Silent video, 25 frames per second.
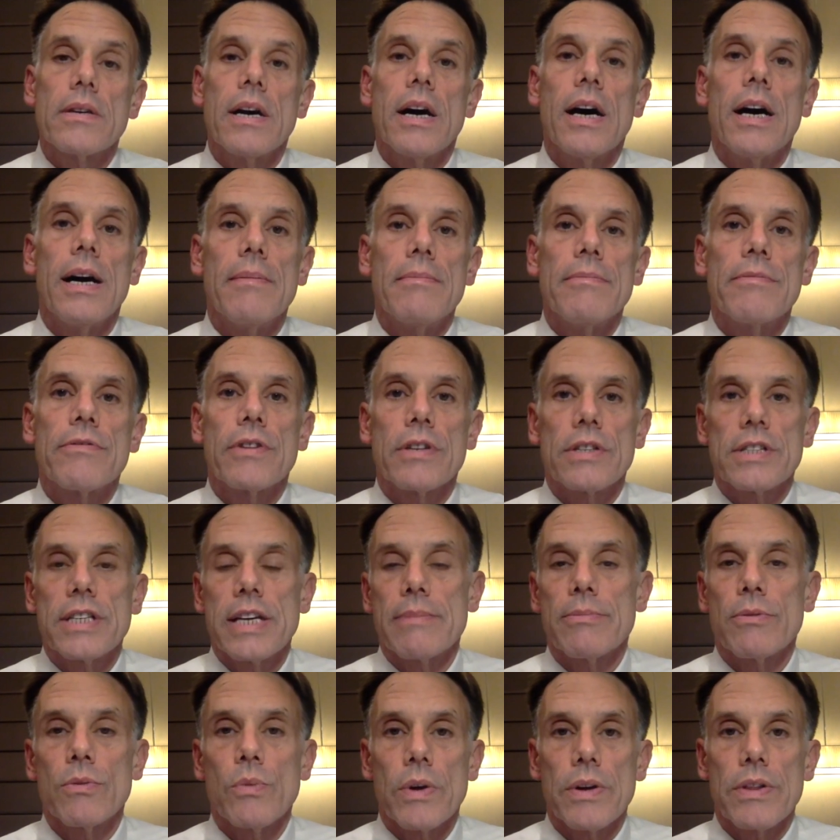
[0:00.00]
for
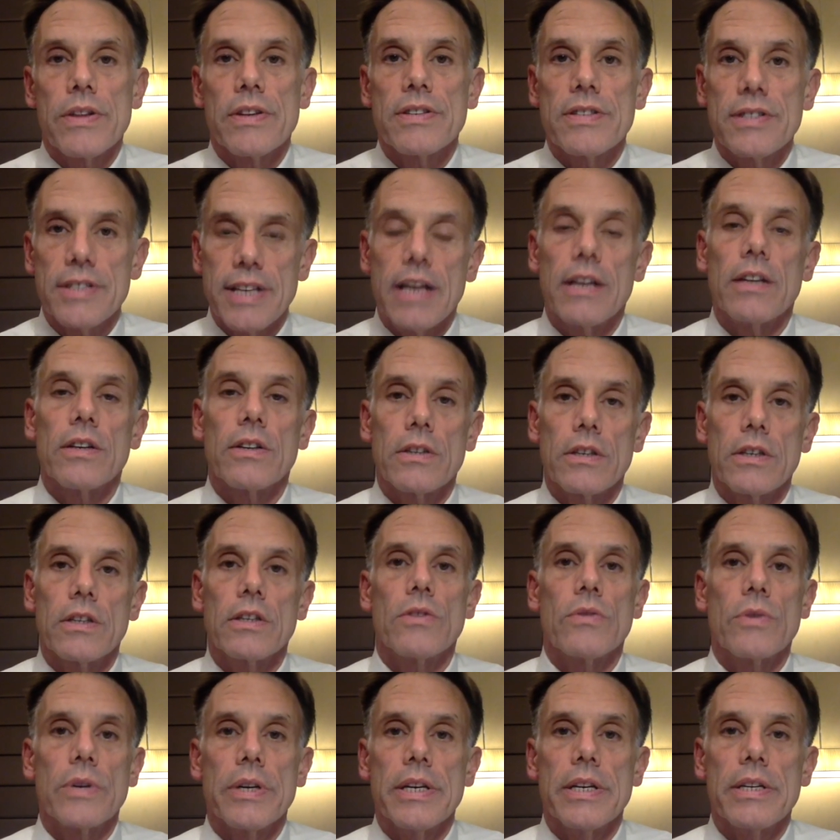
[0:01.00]
example, where the seller
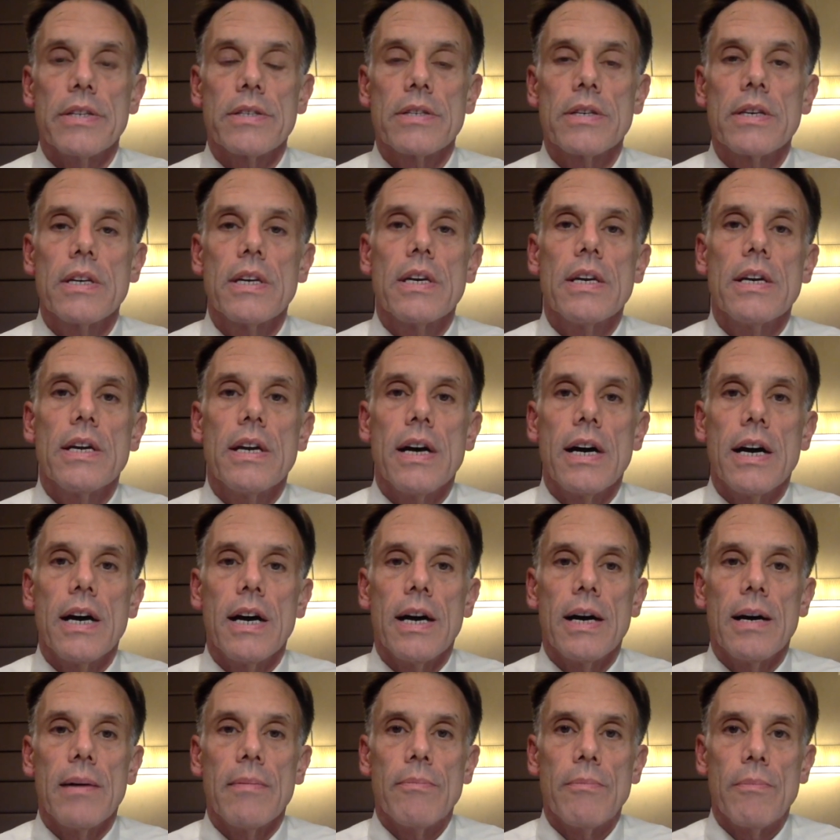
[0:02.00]
agrees
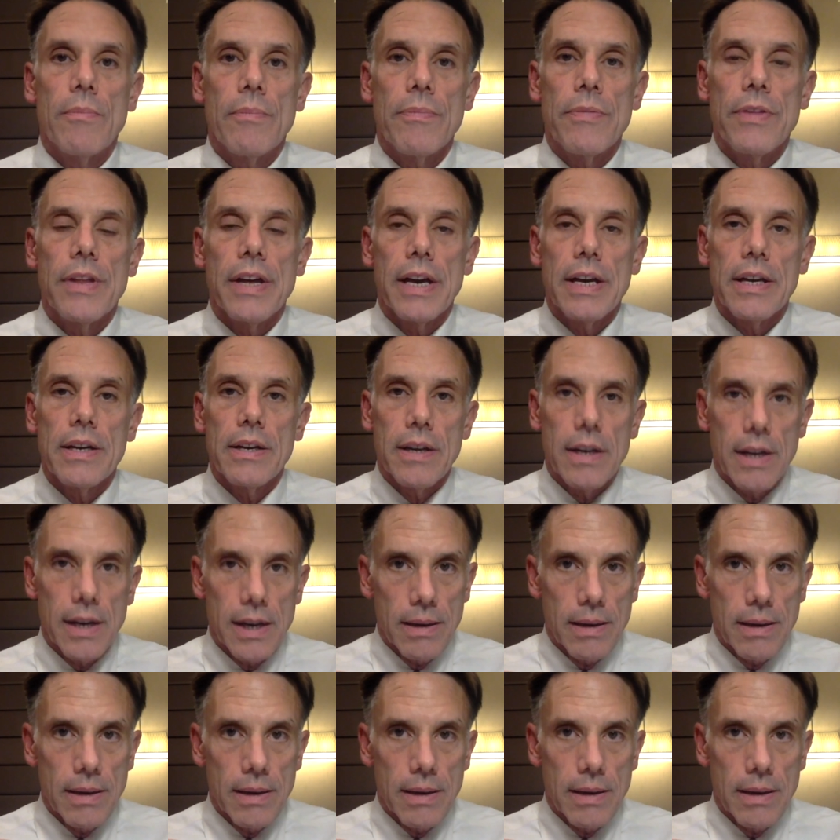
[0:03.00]
that